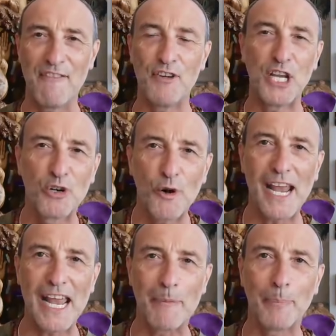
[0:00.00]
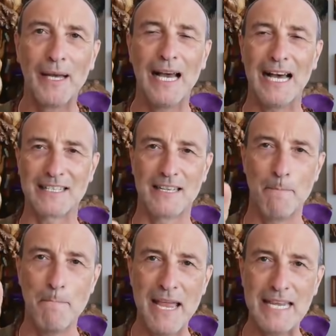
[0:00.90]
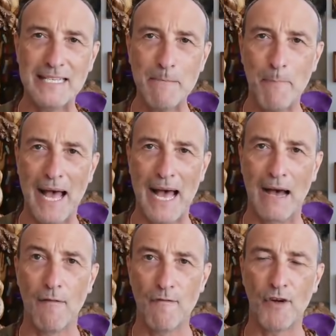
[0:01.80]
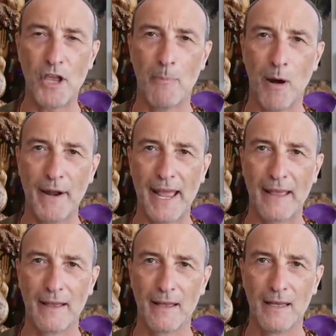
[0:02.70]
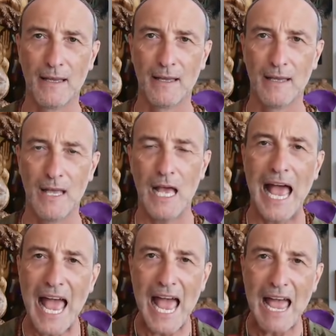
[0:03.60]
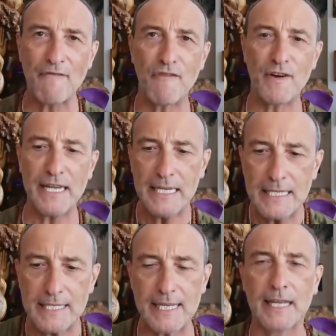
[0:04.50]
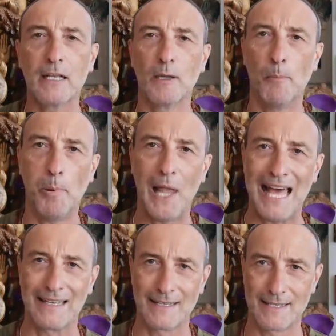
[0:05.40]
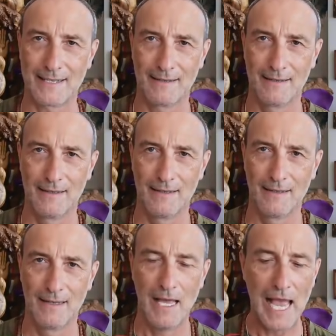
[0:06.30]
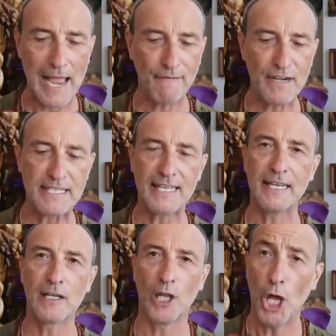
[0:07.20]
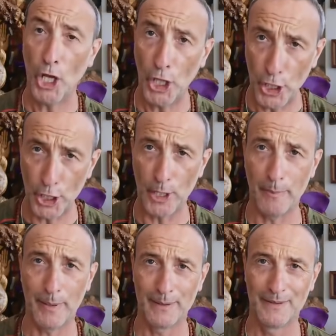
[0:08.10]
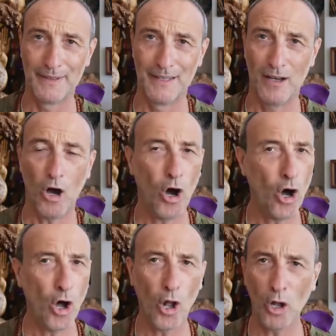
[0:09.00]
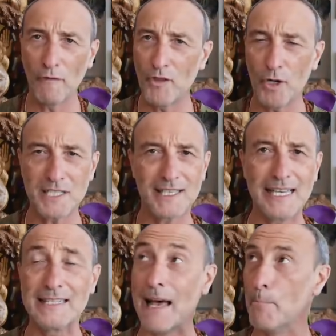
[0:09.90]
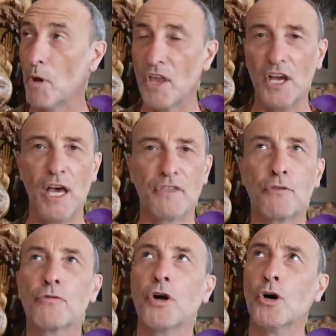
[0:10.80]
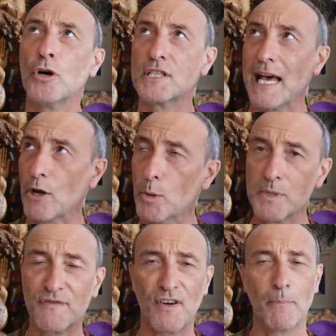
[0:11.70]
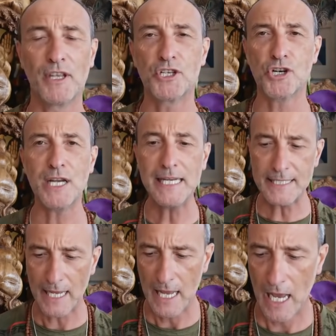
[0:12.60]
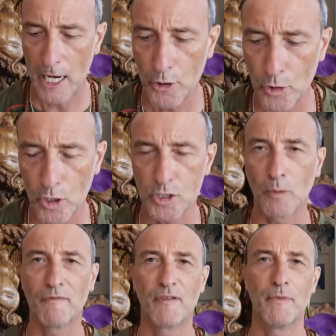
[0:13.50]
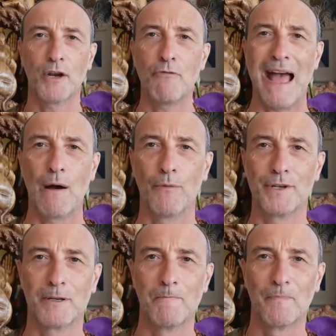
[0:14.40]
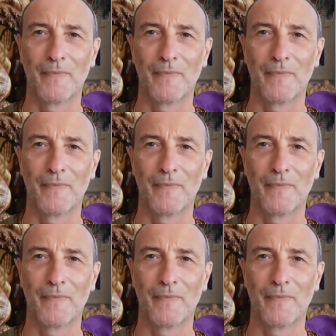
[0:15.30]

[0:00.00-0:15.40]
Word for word: Every grape has an amazing part for your body. Every single plant, every single herb, all of those things that Mother Earth grows, that comes from the trees and grows up from the ground,